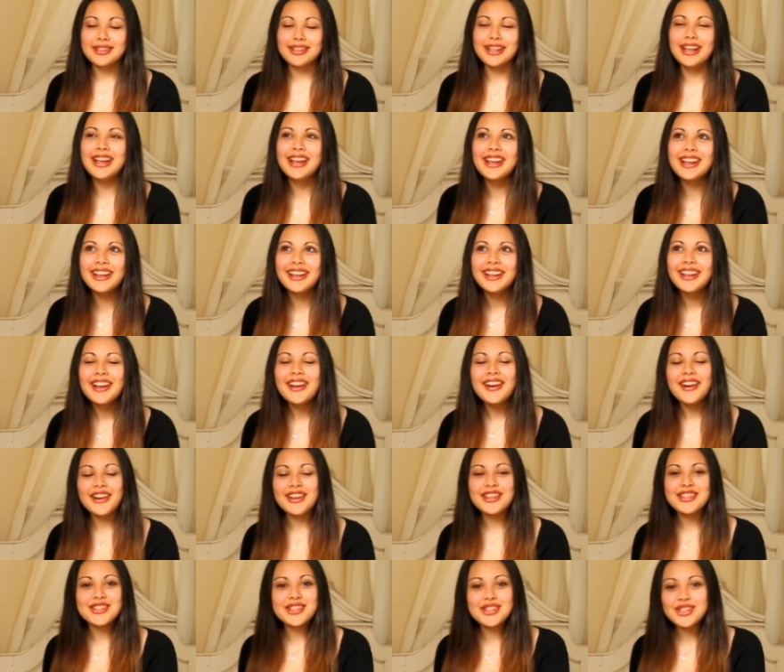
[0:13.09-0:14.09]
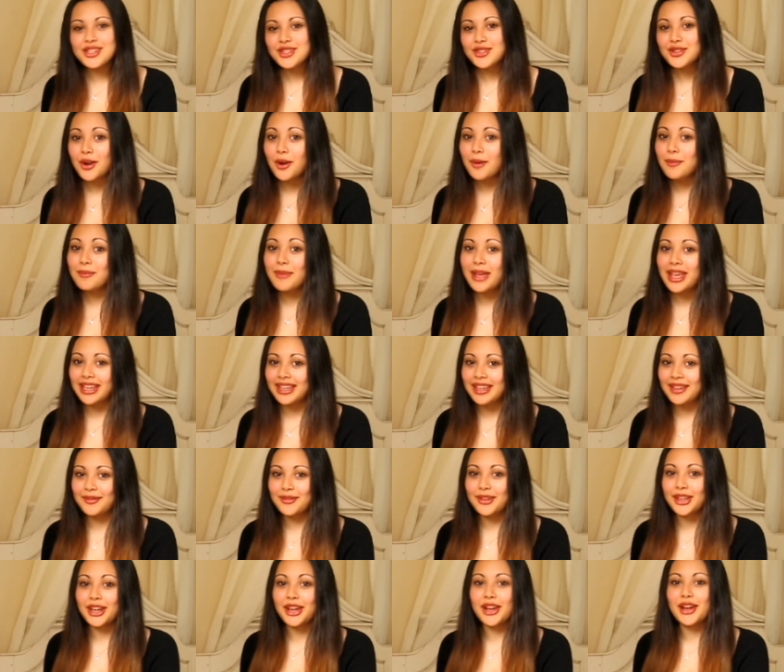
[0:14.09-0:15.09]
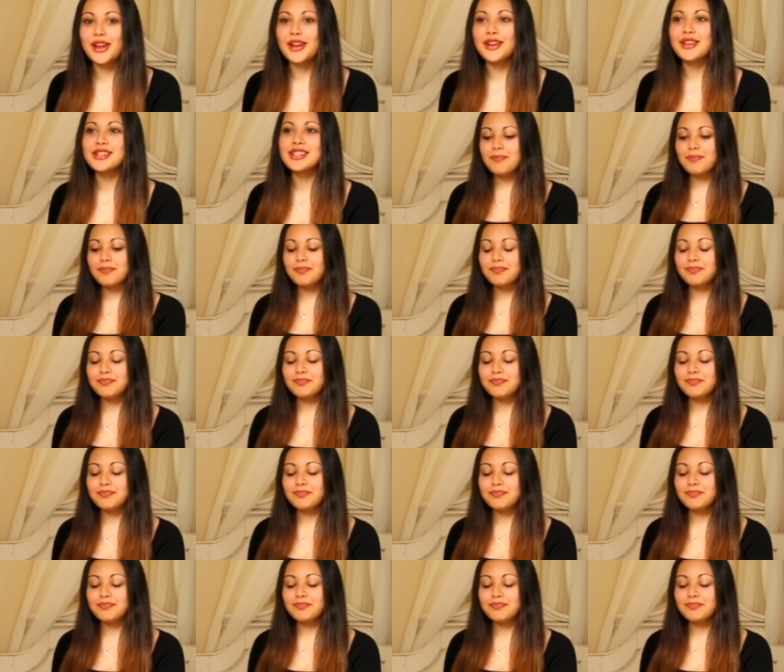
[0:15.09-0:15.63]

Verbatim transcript: I just stopped making videos.